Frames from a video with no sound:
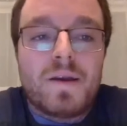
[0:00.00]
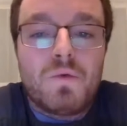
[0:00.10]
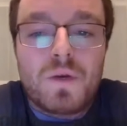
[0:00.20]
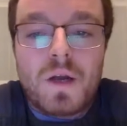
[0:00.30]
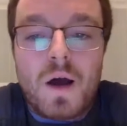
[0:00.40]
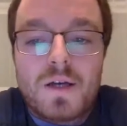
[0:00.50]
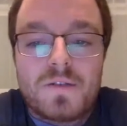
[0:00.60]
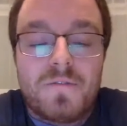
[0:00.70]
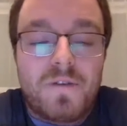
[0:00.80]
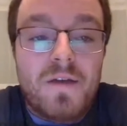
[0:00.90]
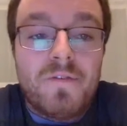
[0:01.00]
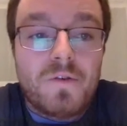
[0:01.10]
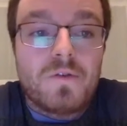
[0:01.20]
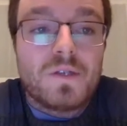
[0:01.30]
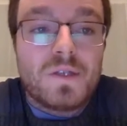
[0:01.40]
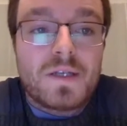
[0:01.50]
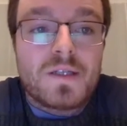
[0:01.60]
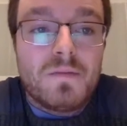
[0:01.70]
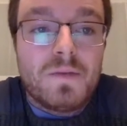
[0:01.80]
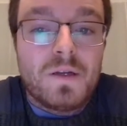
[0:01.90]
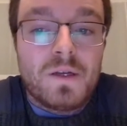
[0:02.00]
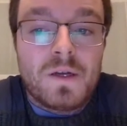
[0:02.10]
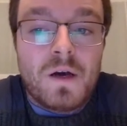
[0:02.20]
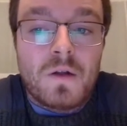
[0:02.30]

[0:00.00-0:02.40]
it would cost $560 million.